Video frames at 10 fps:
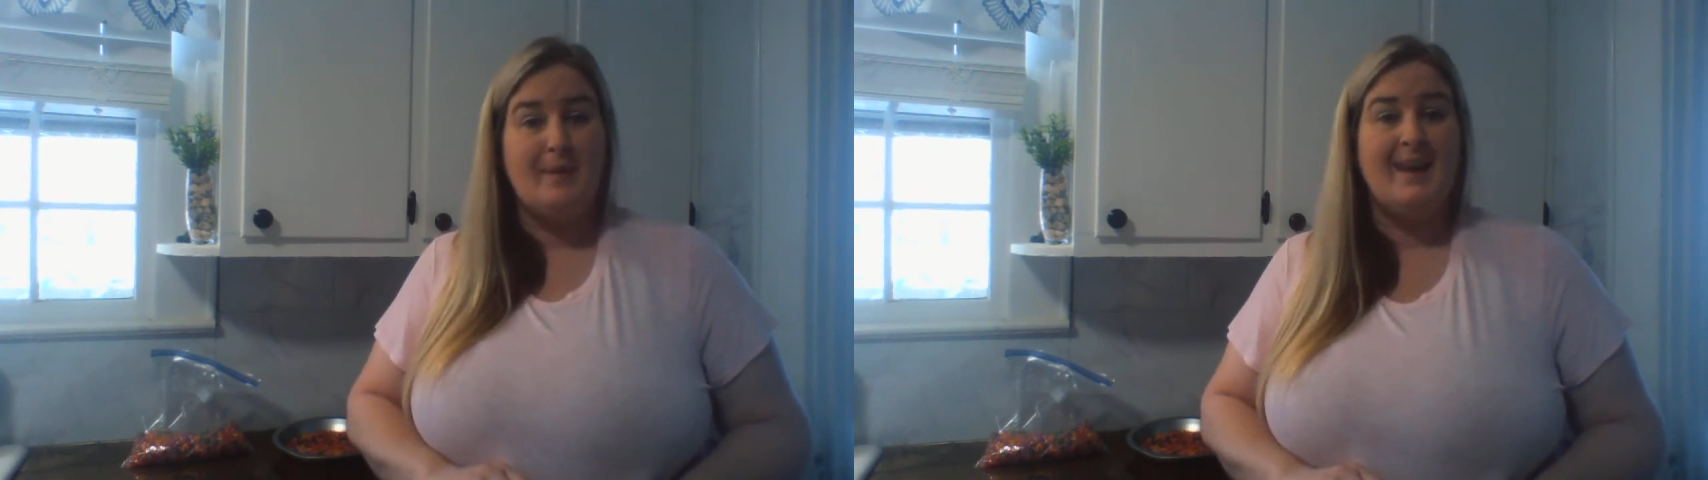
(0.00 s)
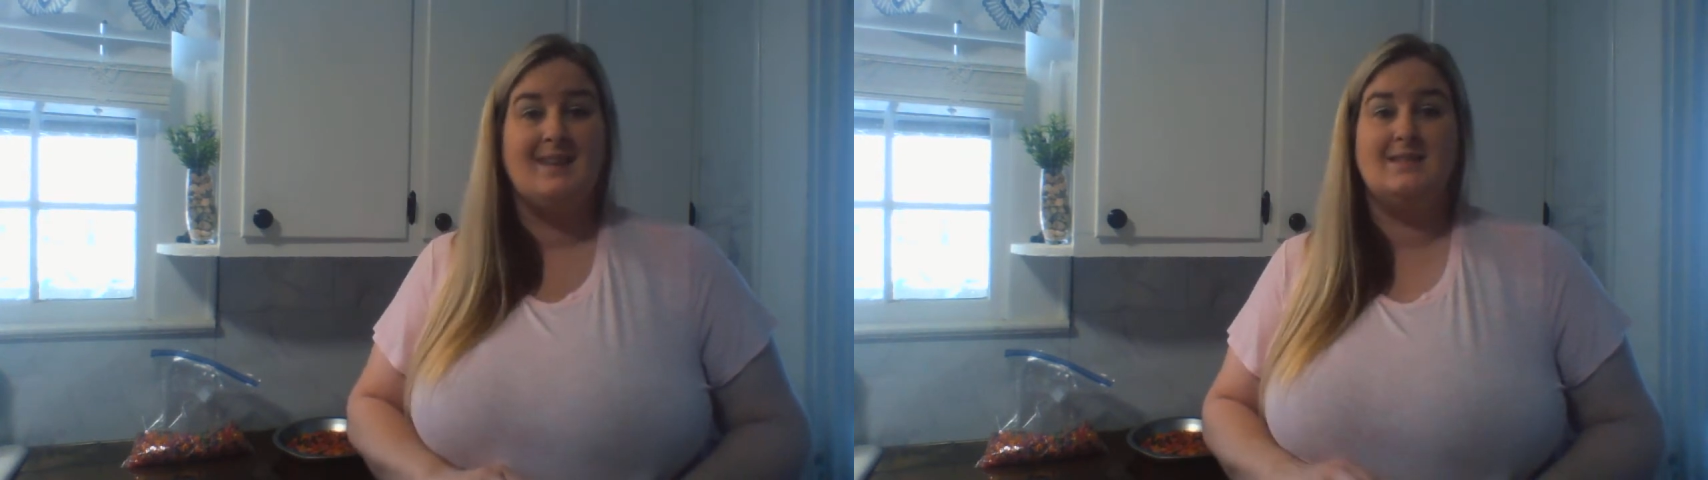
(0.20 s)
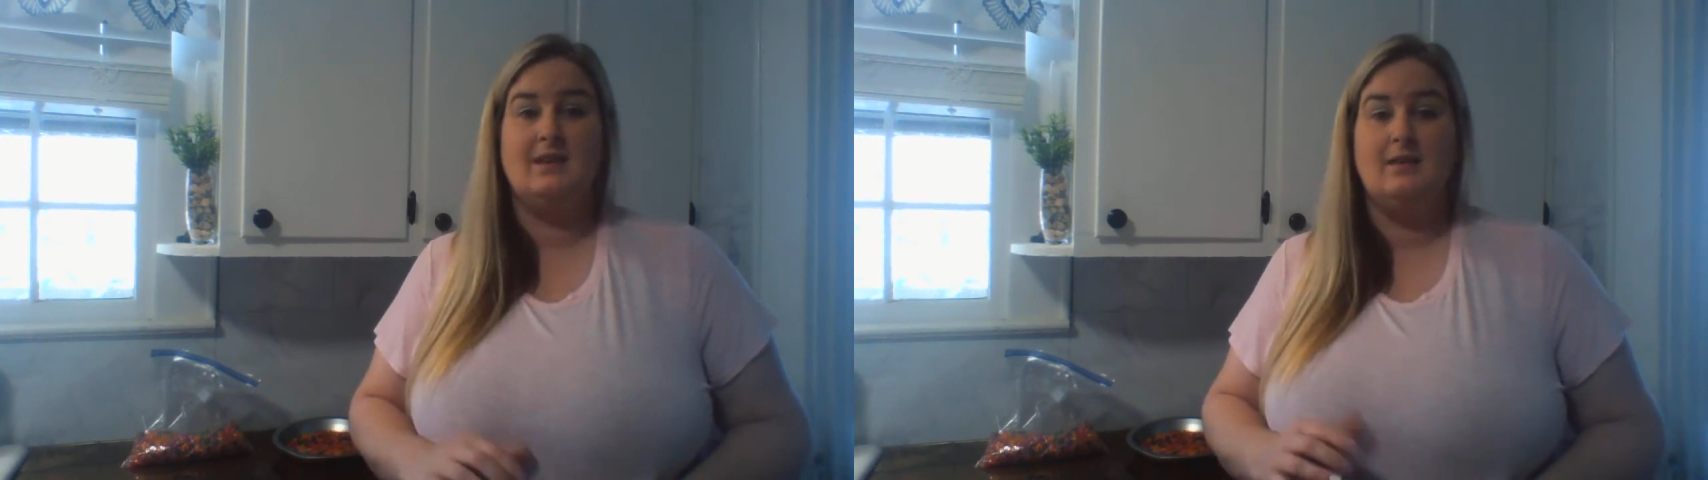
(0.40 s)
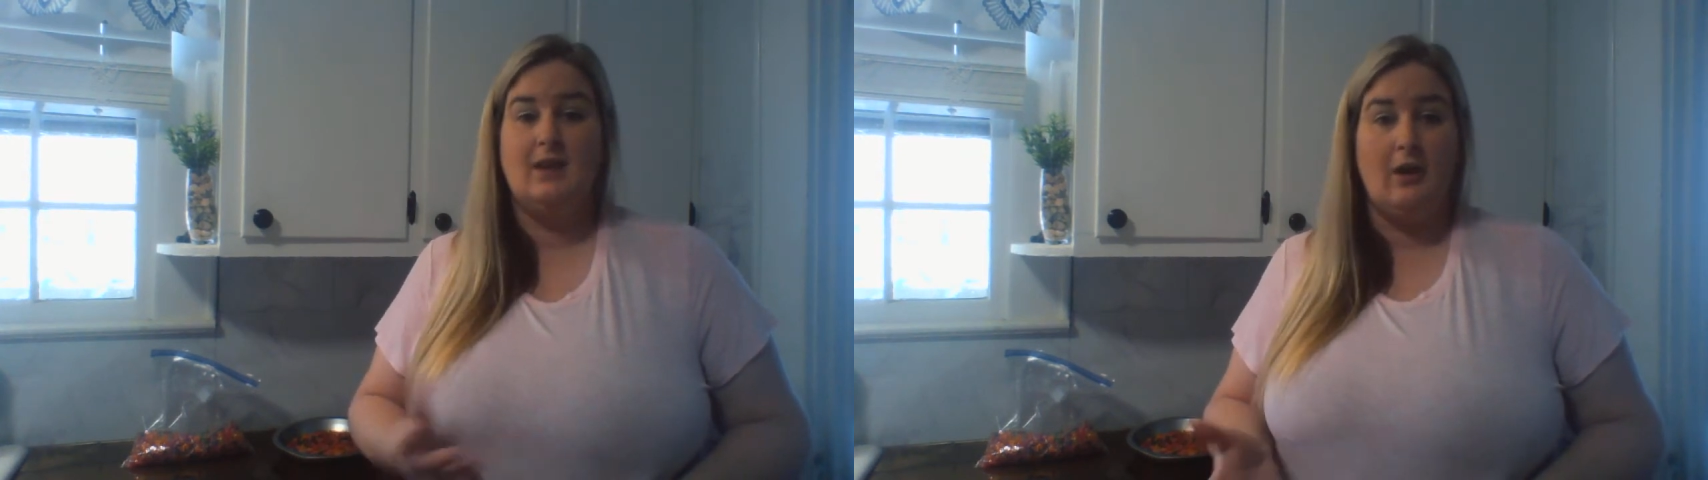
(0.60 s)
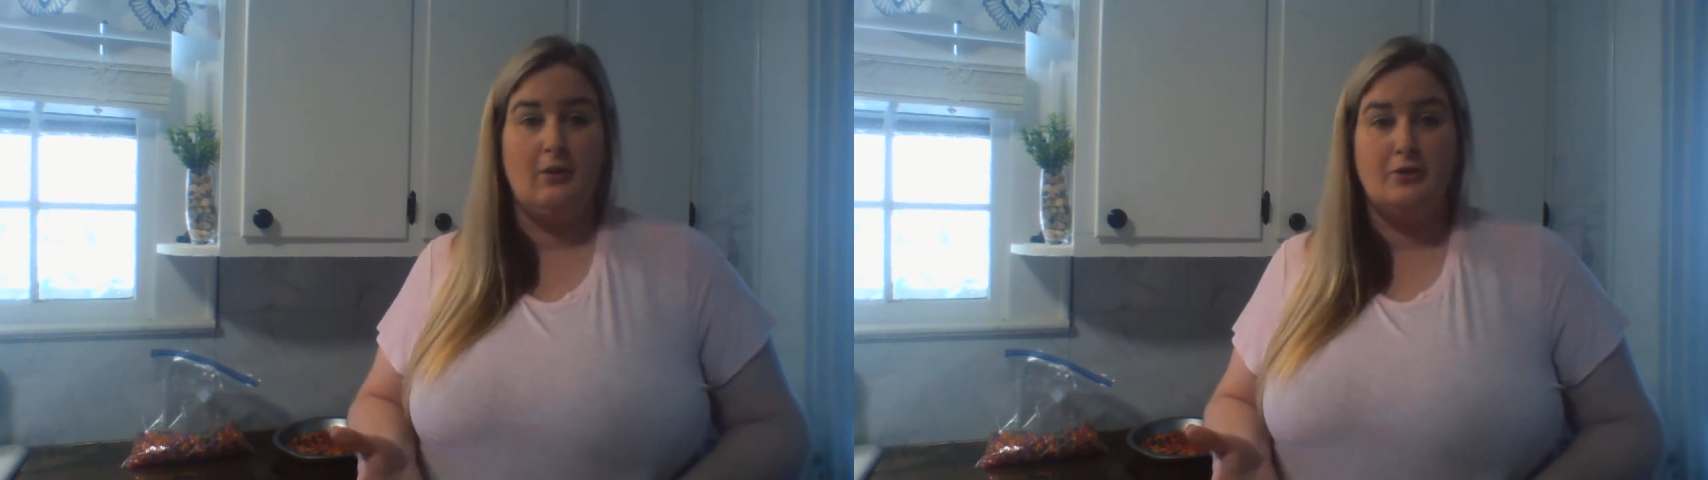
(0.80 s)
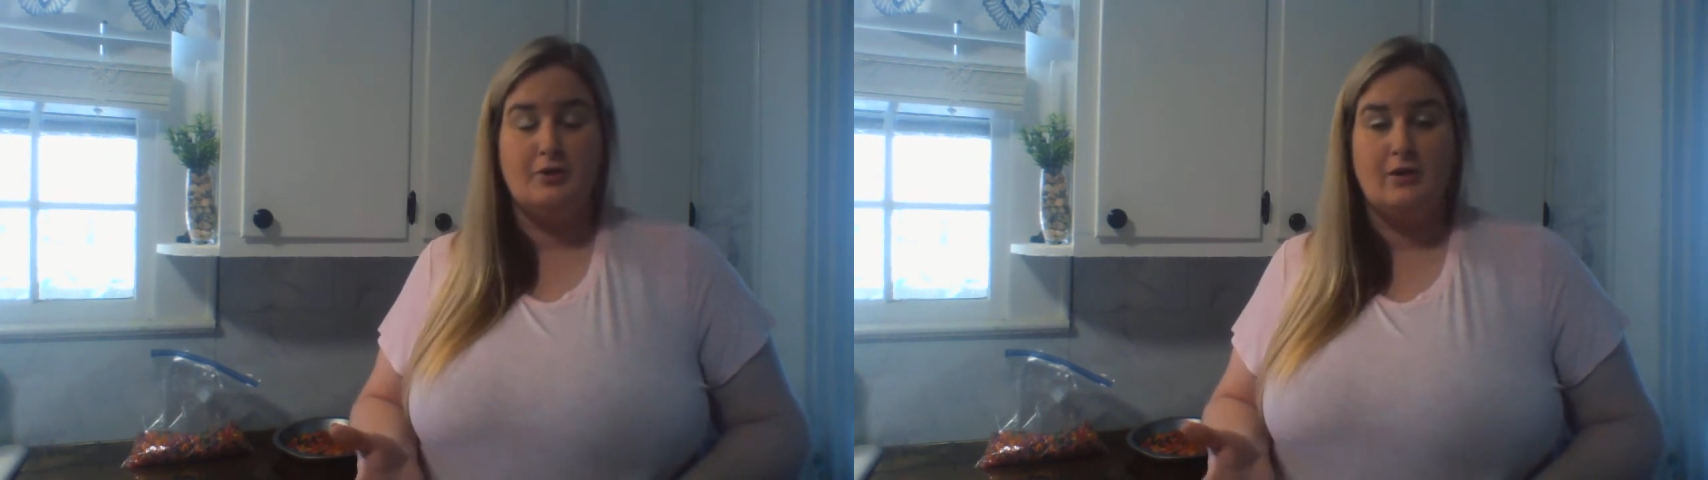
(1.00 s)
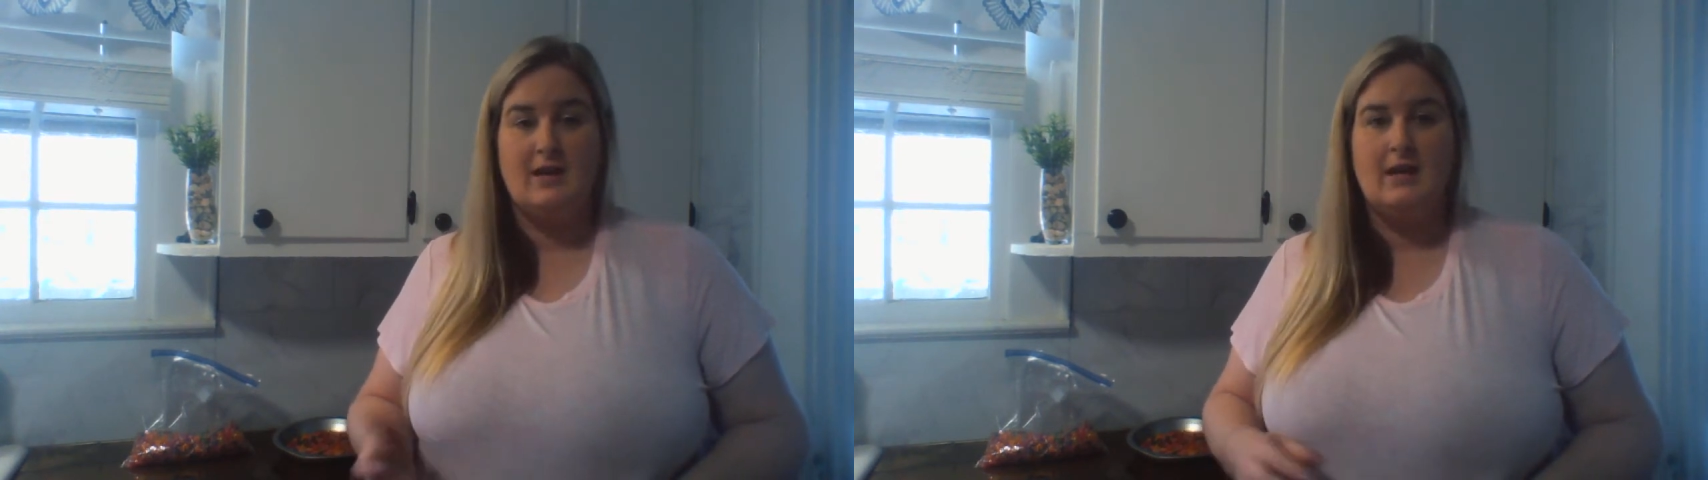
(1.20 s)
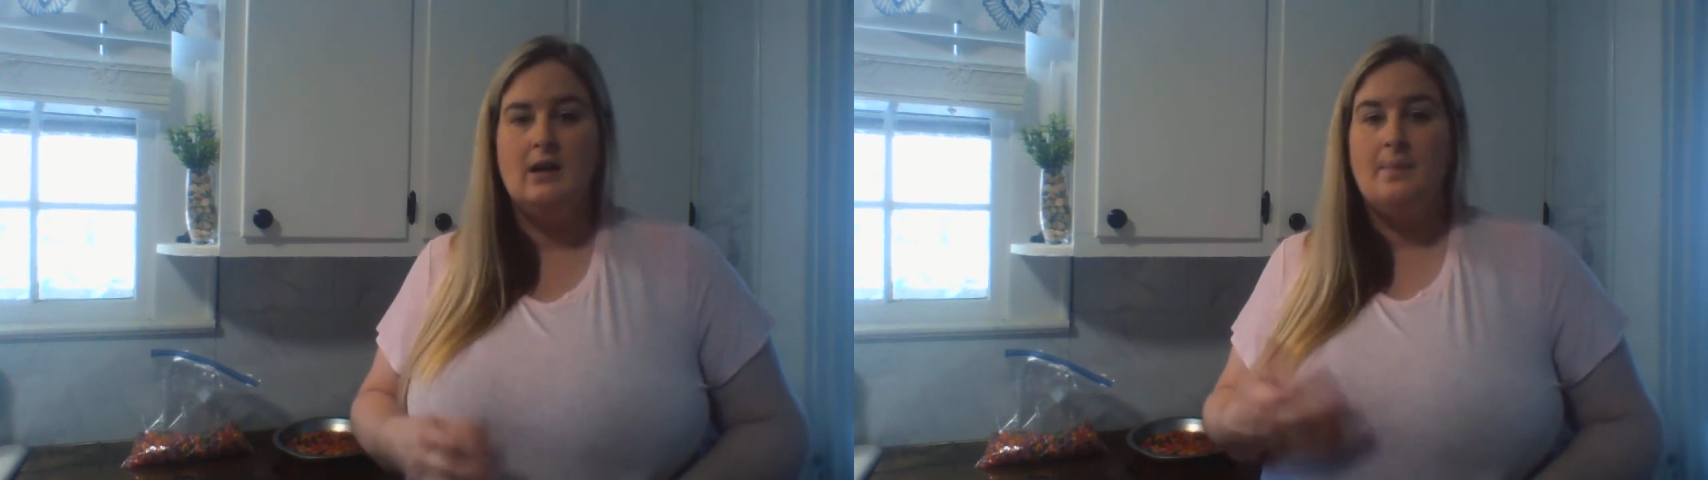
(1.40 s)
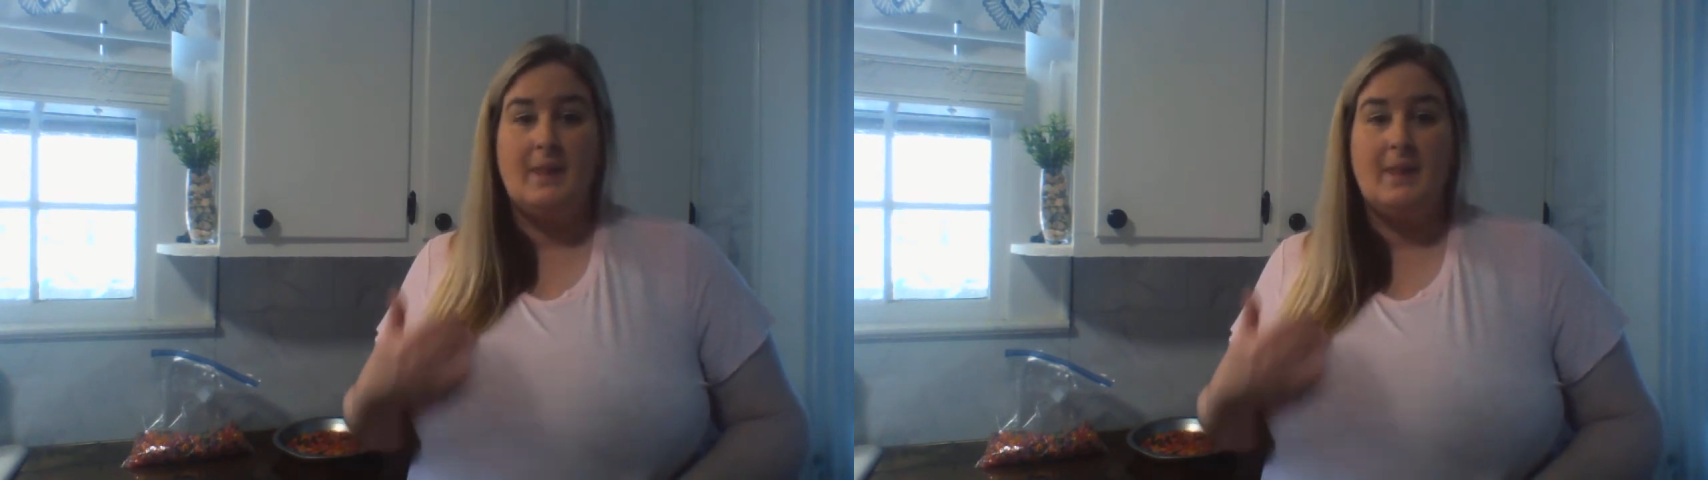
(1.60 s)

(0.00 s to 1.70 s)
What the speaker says: pans at Dollar Tree.